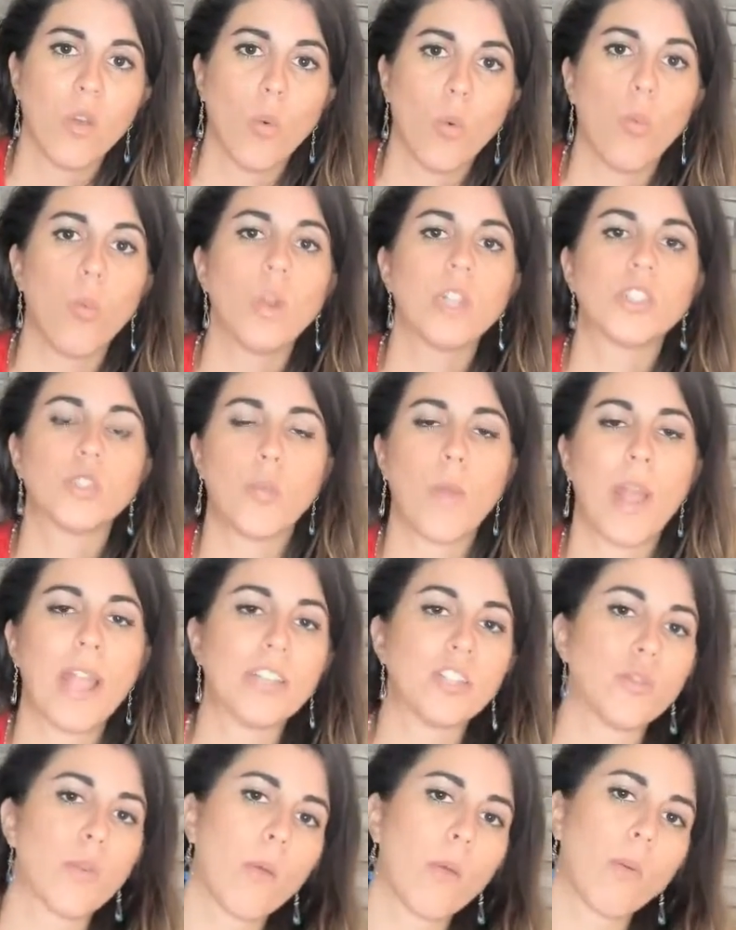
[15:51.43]
Which way?
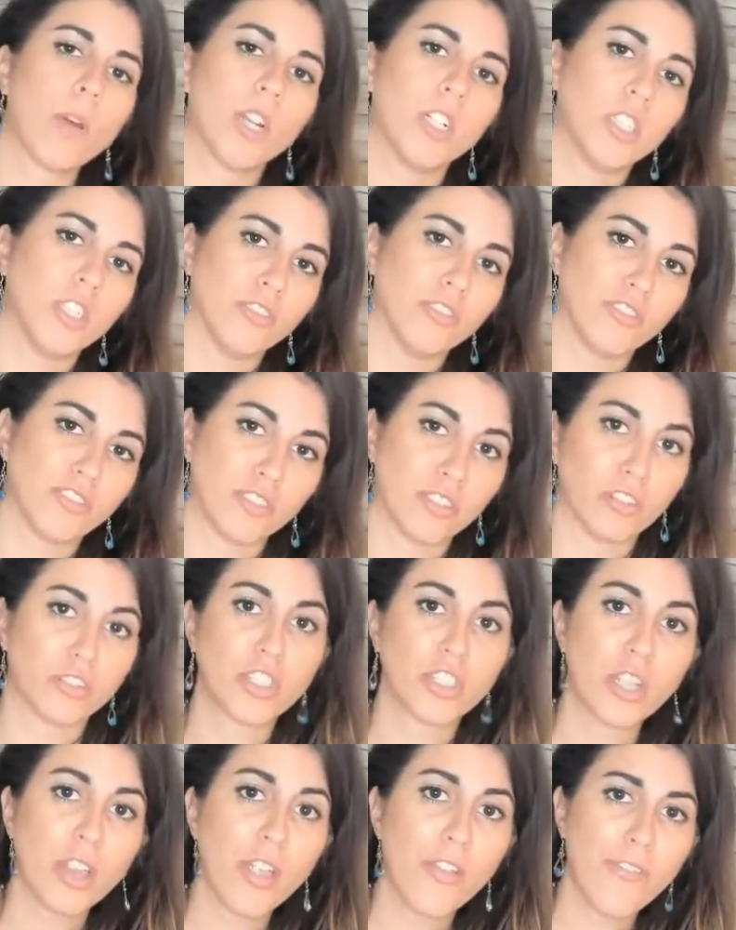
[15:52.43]
Do I want to do
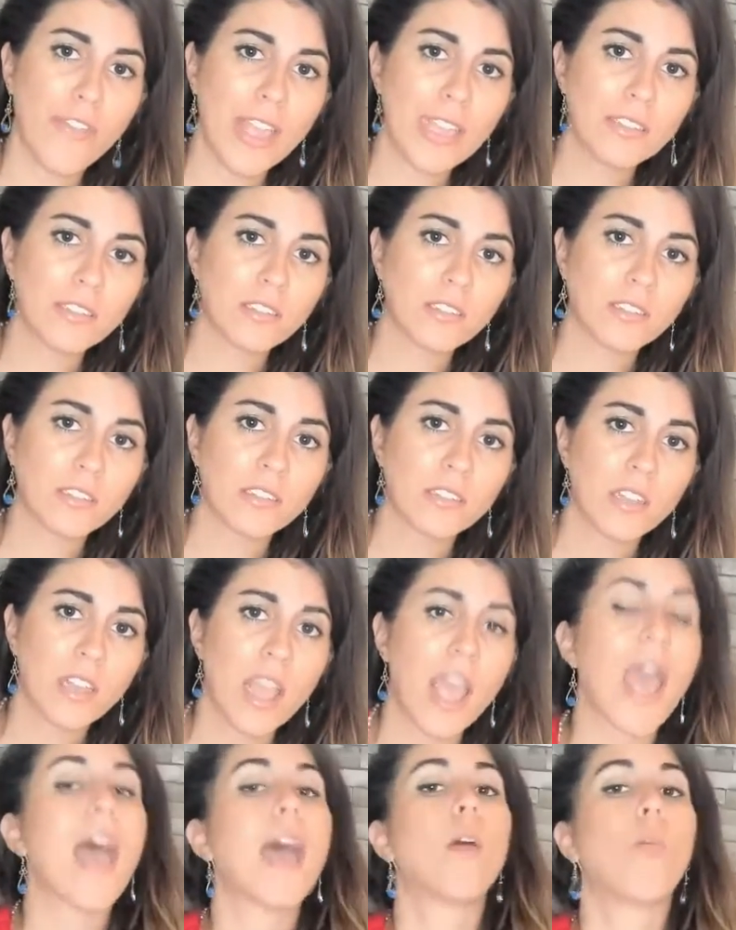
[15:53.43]
social events
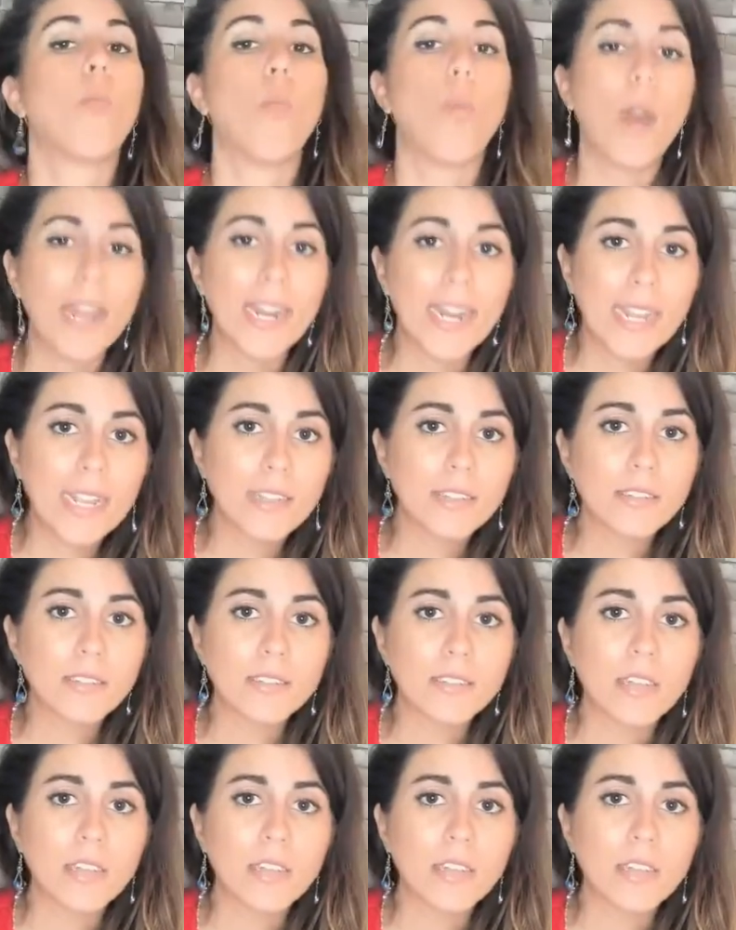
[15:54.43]
and weddings,